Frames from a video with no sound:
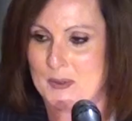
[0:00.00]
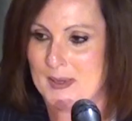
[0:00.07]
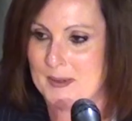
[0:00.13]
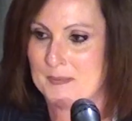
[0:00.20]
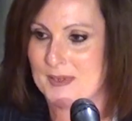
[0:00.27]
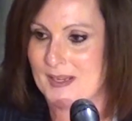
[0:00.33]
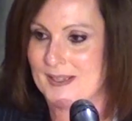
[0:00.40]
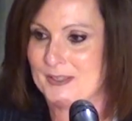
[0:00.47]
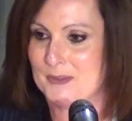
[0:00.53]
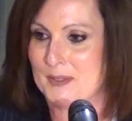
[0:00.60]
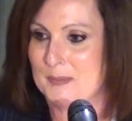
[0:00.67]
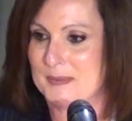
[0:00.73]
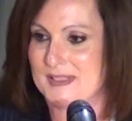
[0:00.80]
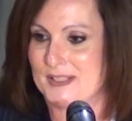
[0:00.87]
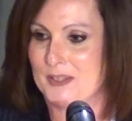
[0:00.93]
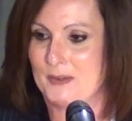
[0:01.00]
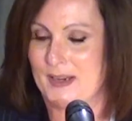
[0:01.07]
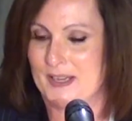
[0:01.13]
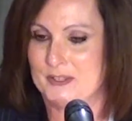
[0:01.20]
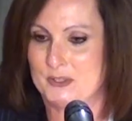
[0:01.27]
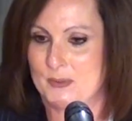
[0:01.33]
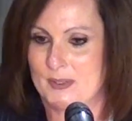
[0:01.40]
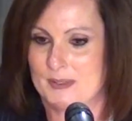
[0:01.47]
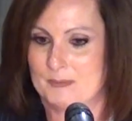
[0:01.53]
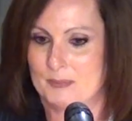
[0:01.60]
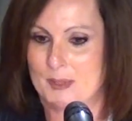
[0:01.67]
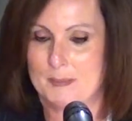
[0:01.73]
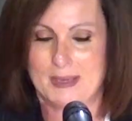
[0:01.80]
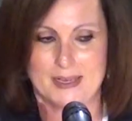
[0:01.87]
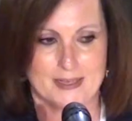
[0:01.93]
I am not a Grimsley graduate,
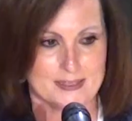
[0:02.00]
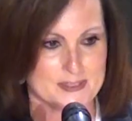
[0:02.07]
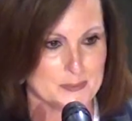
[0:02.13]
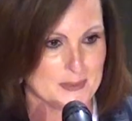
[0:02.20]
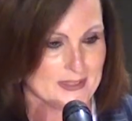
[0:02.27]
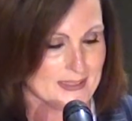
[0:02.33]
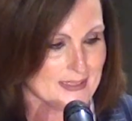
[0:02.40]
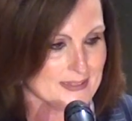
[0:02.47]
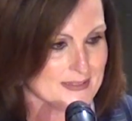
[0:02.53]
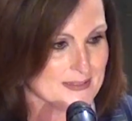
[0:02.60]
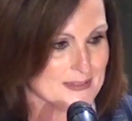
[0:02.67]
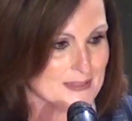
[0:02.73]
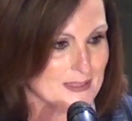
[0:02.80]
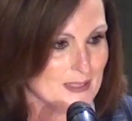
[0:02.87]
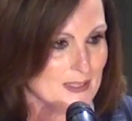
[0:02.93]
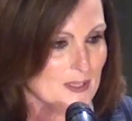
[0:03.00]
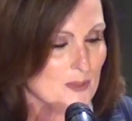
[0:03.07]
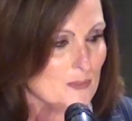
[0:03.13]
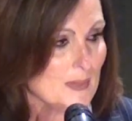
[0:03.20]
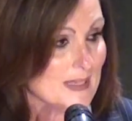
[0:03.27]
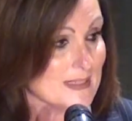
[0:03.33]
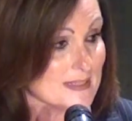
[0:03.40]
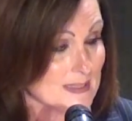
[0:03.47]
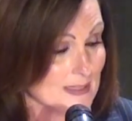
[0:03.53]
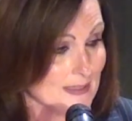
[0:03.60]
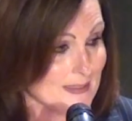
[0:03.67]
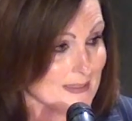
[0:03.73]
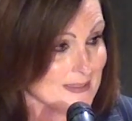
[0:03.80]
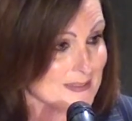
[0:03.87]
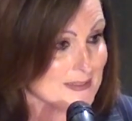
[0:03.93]
but my husband is, my son
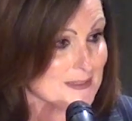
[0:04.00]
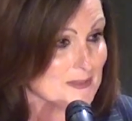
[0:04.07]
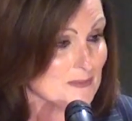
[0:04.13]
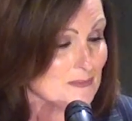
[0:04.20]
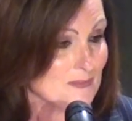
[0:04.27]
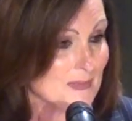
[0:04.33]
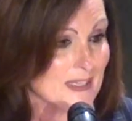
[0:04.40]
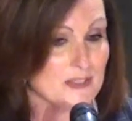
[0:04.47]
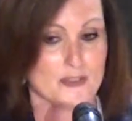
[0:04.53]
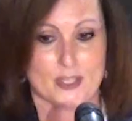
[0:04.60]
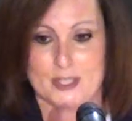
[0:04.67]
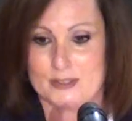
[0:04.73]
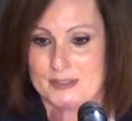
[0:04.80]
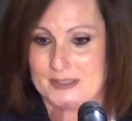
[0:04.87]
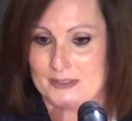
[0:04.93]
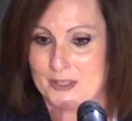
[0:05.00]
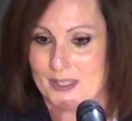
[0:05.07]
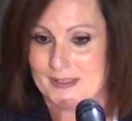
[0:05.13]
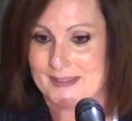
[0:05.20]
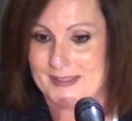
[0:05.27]
is, my daughter-in-law